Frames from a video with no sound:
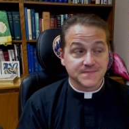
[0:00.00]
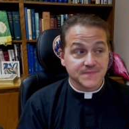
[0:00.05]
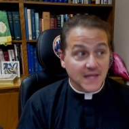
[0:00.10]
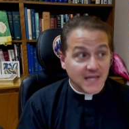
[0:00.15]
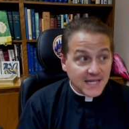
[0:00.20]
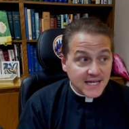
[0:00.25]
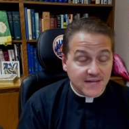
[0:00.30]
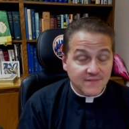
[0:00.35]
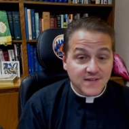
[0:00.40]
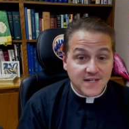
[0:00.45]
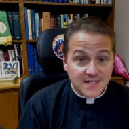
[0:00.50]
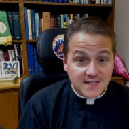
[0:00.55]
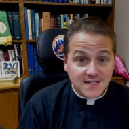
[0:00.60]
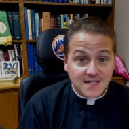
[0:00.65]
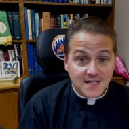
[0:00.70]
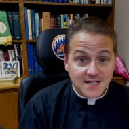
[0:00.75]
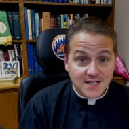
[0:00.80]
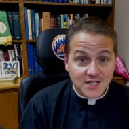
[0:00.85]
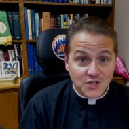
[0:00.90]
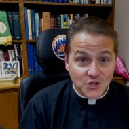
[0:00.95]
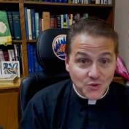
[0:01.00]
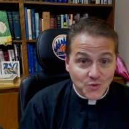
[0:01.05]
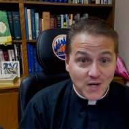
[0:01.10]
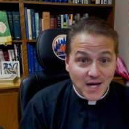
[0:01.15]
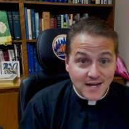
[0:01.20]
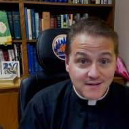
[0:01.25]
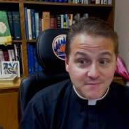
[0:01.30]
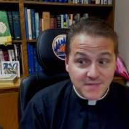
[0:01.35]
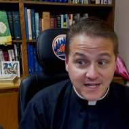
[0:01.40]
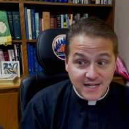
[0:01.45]
Even you
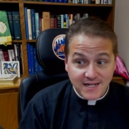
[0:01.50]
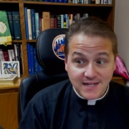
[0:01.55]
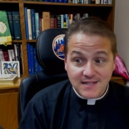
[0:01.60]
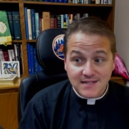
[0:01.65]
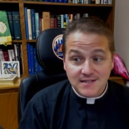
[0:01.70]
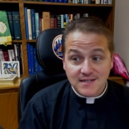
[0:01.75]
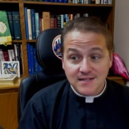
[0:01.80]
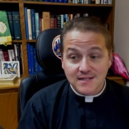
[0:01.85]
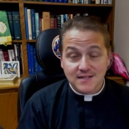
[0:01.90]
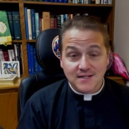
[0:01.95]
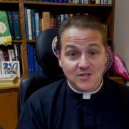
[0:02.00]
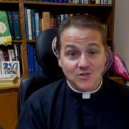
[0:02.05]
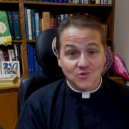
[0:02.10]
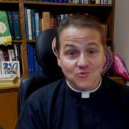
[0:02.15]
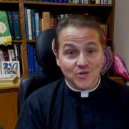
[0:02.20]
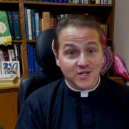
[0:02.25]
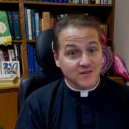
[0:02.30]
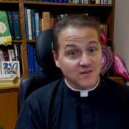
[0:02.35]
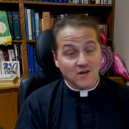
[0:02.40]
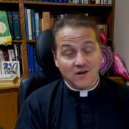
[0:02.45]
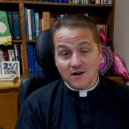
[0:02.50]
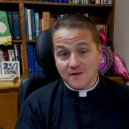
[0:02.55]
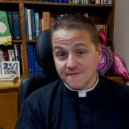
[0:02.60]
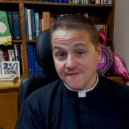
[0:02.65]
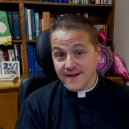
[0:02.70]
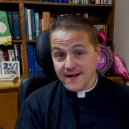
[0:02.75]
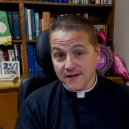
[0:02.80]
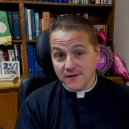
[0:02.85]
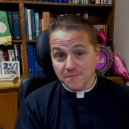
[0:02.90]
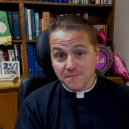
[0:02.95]
and me. With our
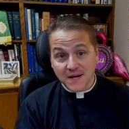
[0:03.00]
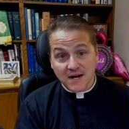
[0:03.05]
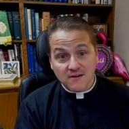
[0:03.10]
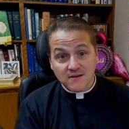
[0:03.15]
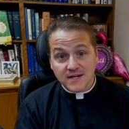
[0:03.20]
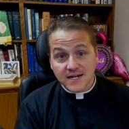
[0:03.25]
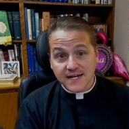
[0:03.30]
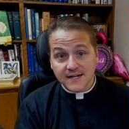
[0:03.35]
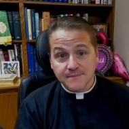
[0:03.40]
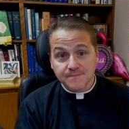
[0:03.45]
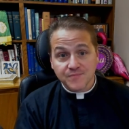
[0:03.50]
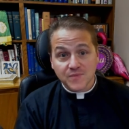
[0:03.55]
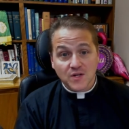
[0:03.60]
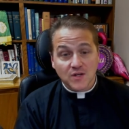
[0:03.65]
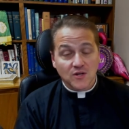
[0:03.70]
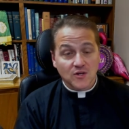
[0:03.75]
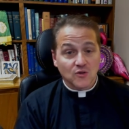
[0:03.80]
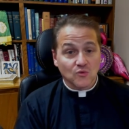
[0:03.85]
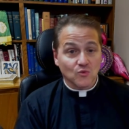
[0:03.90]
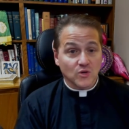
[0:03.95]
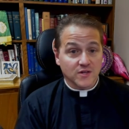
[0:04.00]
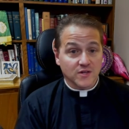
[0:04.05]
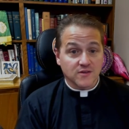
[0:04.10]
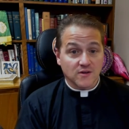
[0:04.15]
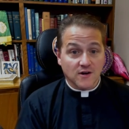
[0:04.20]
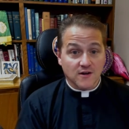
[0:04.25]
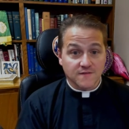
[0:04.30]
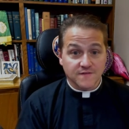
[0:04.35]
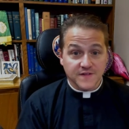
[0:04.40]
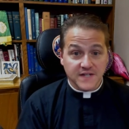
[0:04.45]
failed parenting, with
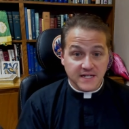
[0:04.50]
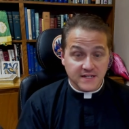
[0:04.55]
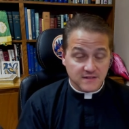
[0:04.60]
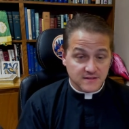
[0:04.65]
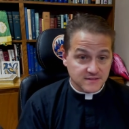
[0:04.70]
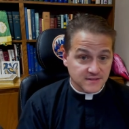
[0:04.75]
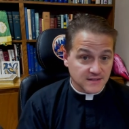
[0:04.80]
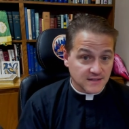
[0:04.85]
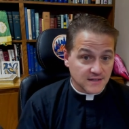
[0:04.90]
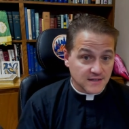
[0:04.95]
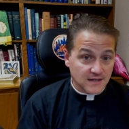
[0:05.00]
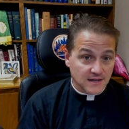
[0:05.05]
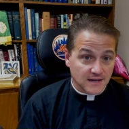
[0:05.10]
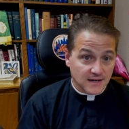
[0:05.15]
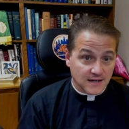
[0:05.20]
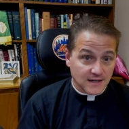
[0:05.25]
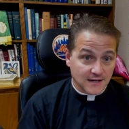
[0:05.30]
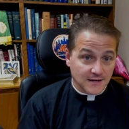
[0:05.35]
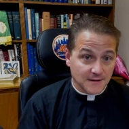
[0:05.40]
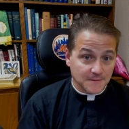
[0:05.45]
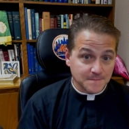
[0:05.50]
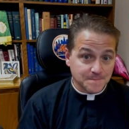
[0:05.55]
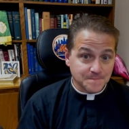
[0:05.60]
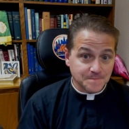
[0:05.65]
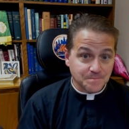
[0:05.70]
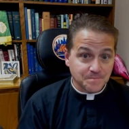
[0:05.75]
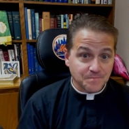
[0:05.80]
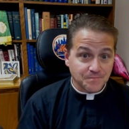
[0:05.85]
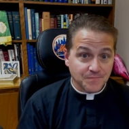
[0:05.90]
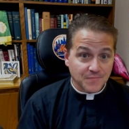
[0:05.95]
our failed um,
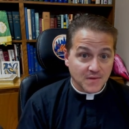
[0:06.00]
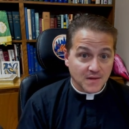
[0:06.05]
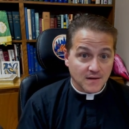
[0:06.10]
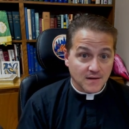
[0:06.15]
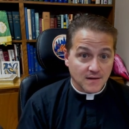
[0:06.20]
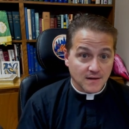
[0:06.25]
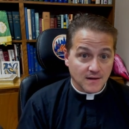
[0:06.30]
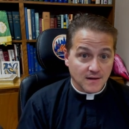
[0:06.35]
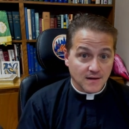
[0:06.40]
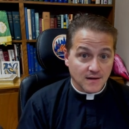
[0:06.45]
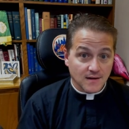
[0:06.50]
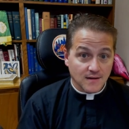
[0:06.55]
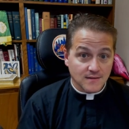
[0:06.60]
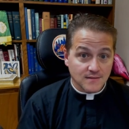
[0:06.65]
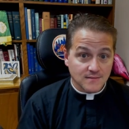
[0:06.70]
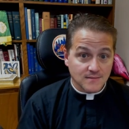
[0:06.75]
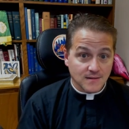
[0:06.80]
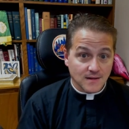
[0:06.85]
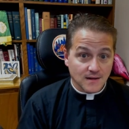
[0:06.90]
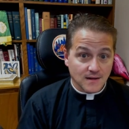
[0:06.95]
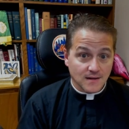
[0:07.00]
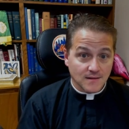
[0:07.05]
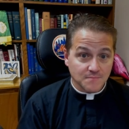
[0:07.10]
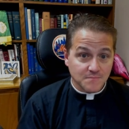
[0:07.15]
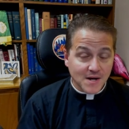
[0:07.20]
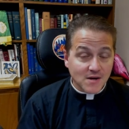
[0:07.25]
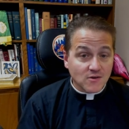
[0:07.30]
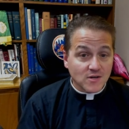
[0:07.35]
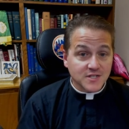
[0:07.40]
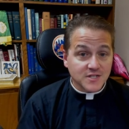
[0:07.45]
uh, uh,
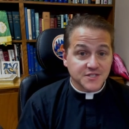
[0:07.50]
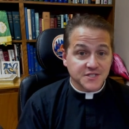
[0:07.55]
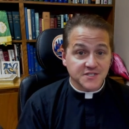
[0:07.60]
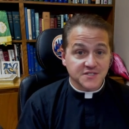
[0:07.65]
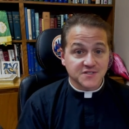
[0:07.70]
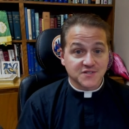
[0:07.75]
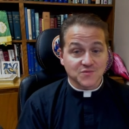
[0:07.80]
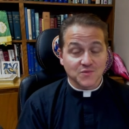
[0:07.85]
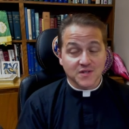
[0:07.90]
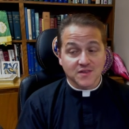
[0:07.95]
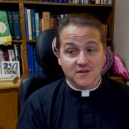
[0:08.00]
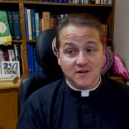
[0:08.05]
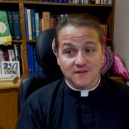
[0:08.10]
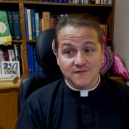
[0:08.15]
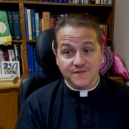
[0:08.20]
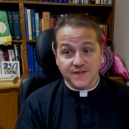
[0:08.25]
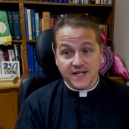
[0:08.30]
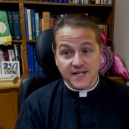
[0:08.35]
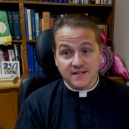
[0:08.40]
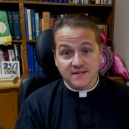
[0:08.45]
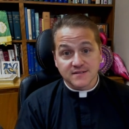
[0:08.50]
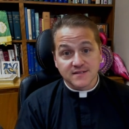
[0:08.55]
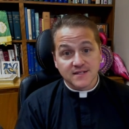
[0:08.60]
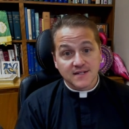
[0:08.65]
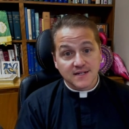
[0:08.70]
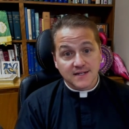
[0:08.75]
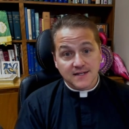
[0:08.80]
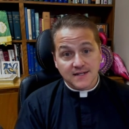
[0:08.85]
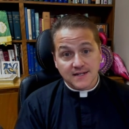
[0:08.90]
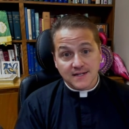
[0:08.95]
marriages, with our failed,
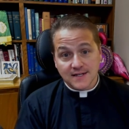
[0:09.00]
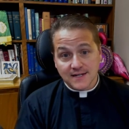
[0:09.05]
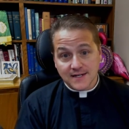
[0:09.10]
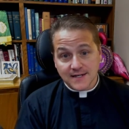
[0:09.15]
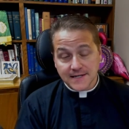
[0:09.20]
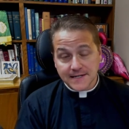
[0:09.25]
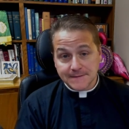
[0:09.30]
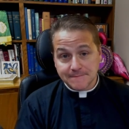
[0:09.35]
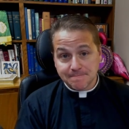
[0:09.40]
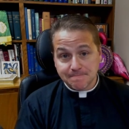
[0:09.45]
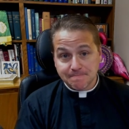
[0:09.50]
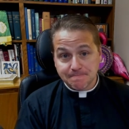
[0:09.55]
um,